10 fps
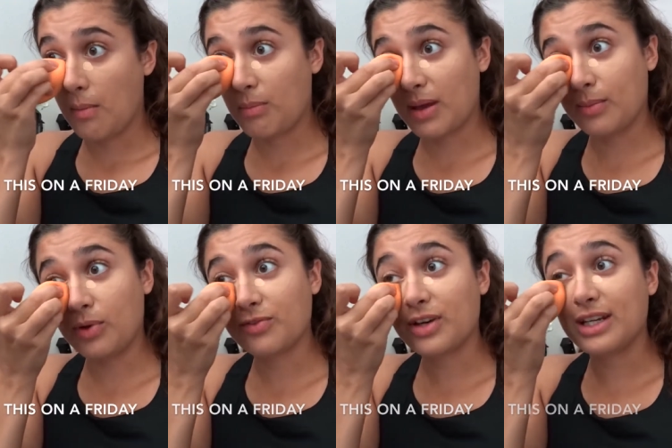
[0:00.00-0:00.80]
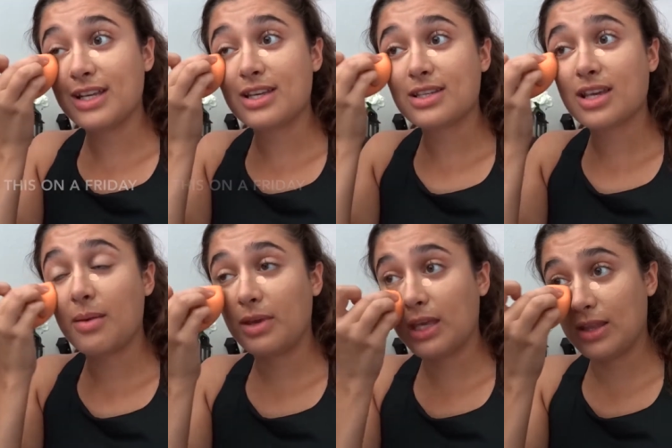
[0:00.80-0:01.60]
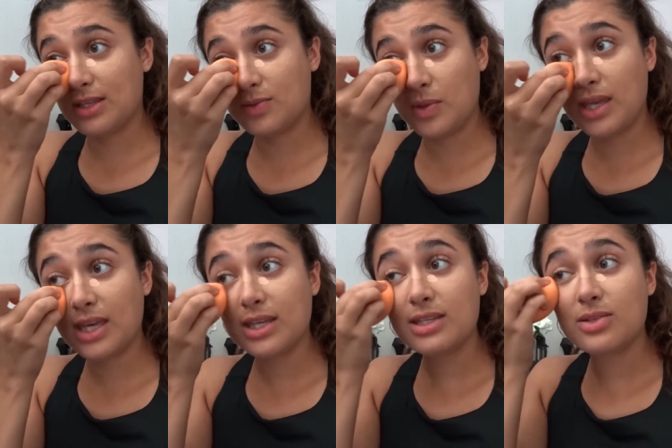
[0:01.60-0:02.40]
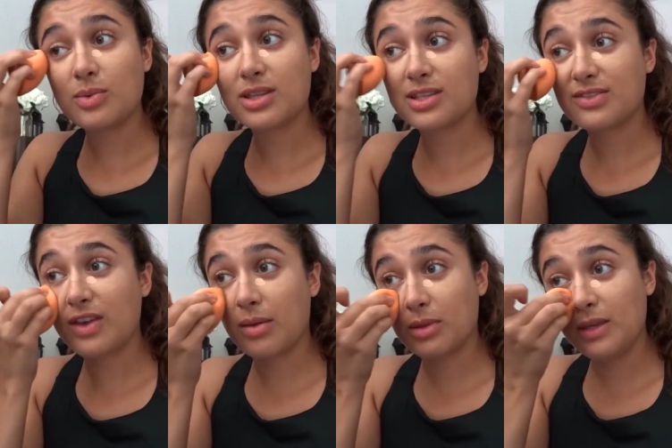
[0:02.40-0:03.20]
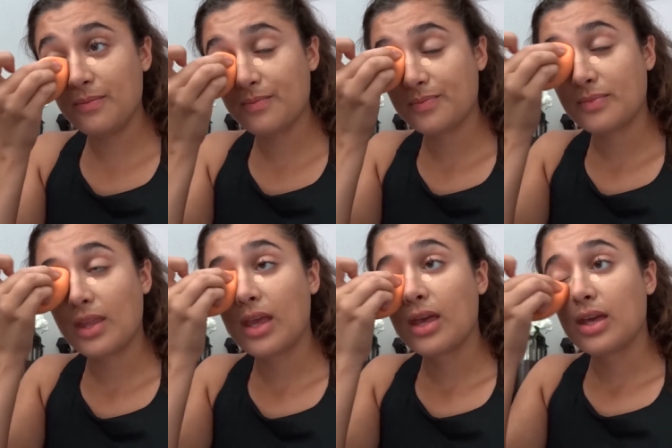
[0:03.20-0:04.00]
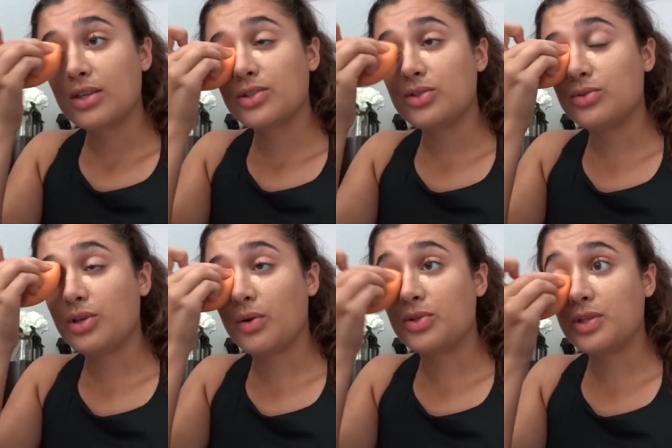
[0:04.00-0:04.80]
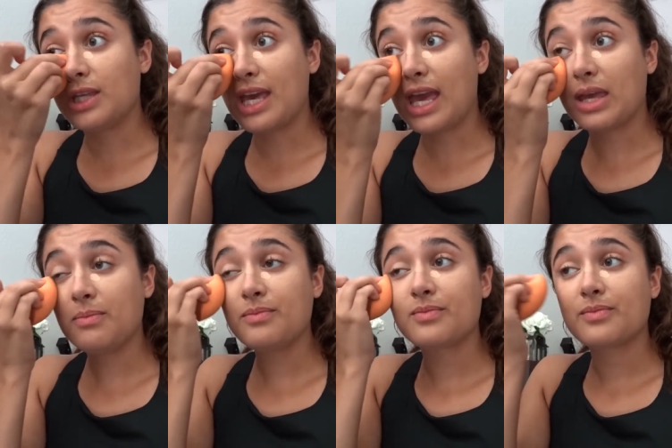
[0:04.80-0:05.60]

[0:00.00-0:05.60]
My boyfriend is coming in this weekend with his family to go to the game.